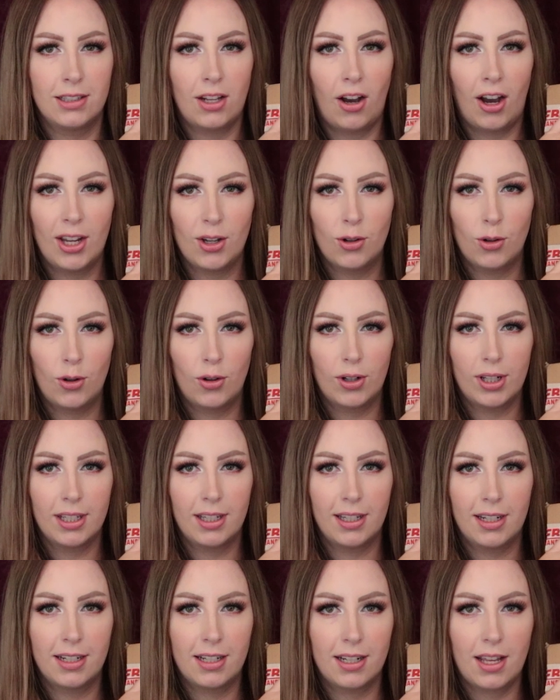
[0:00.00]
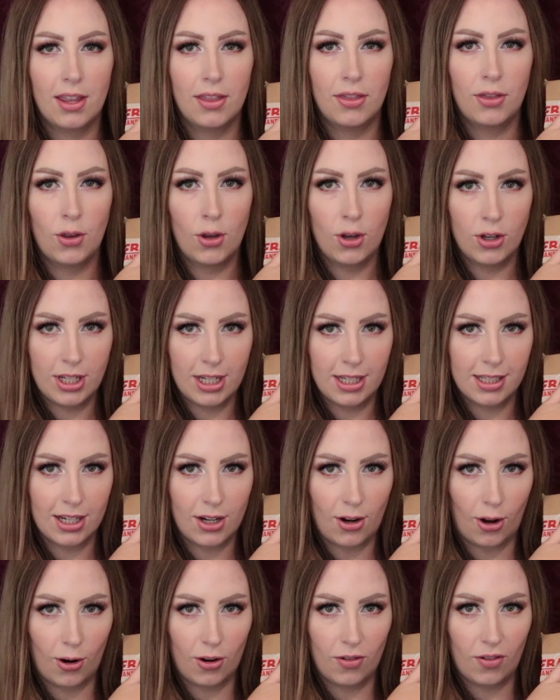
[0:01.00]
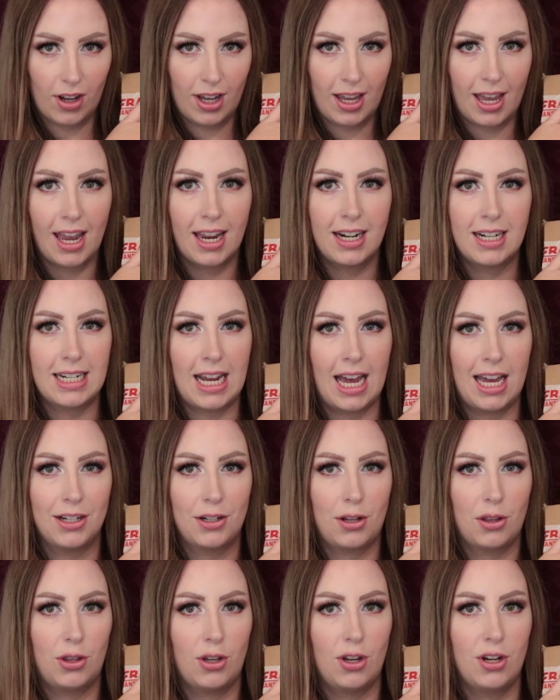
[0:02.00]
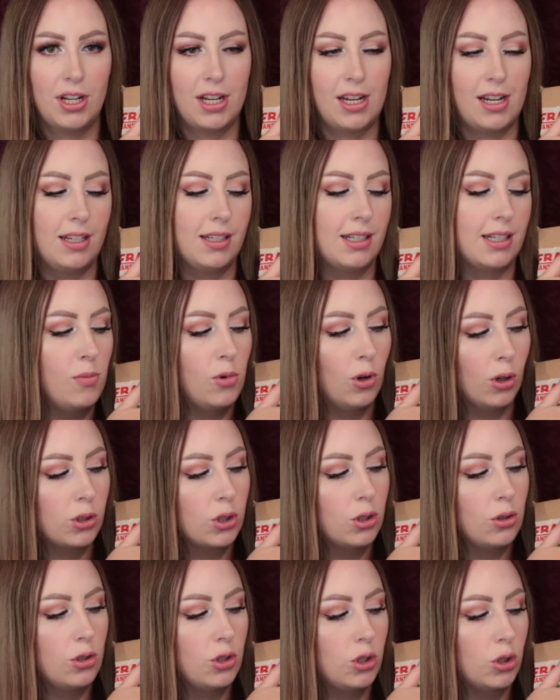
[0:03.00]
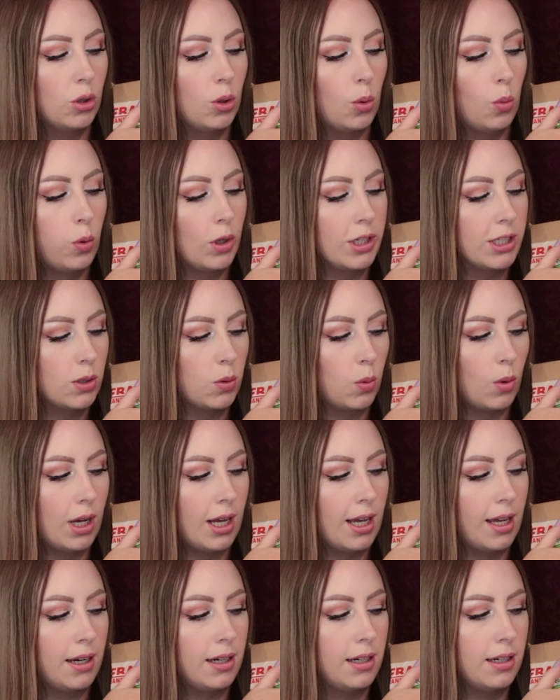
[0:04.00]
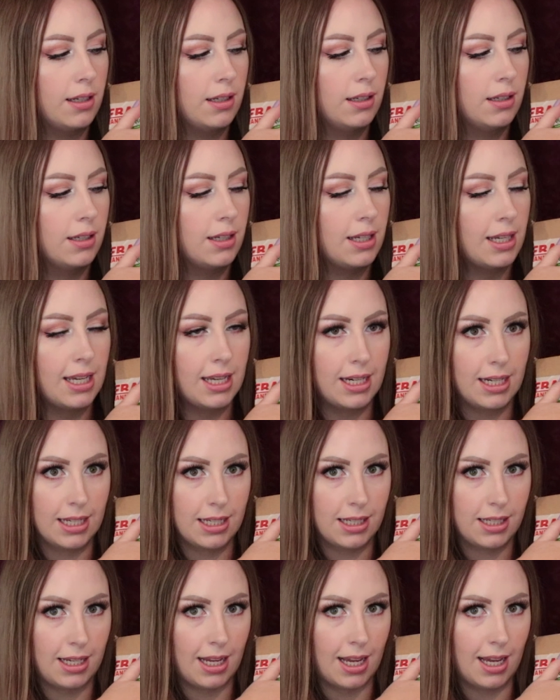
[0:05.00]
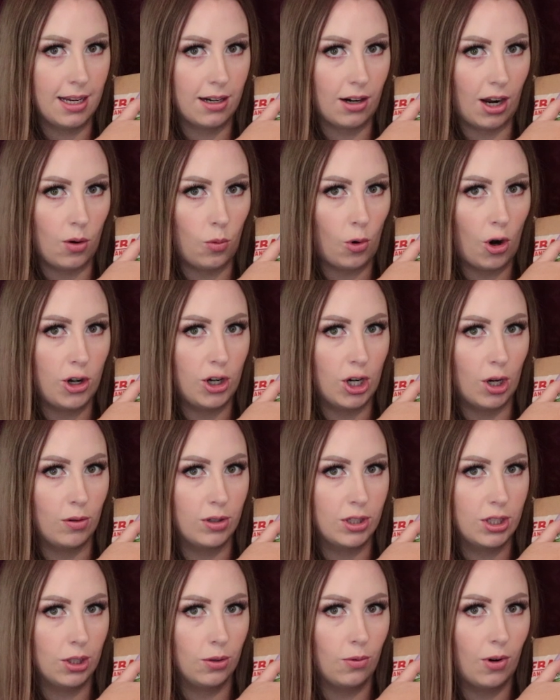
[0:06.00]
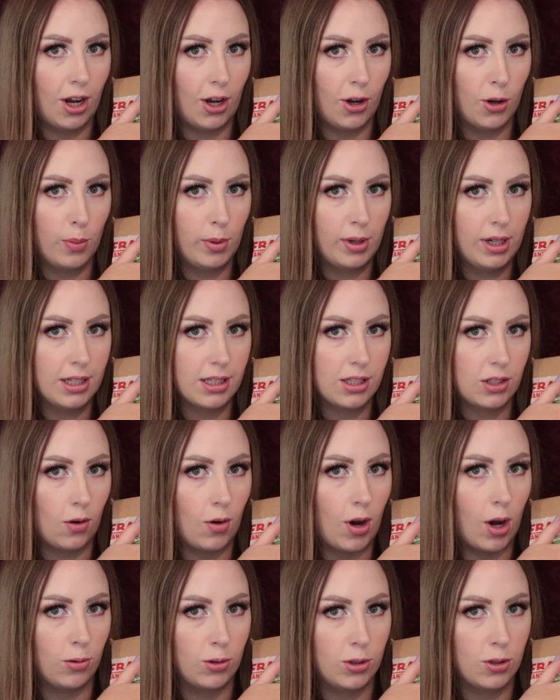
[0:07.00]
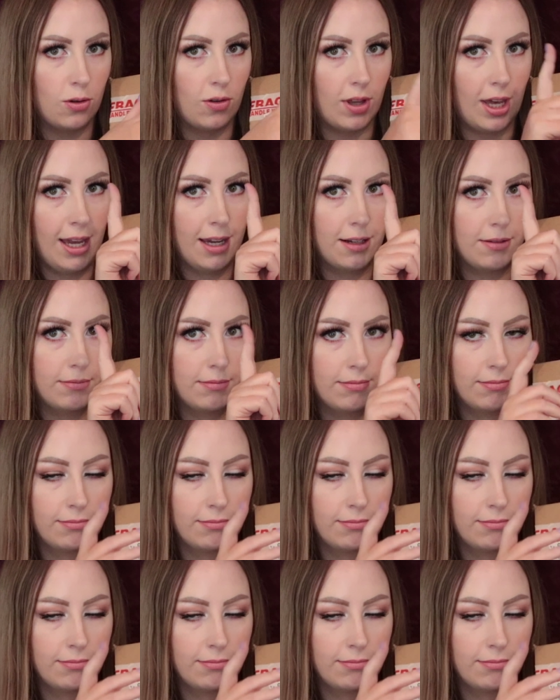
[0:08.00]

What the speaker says: I ordered 30s and over and under 30s. I'm not too sure which one it is yet. I won't know until I open it, so I'll do that.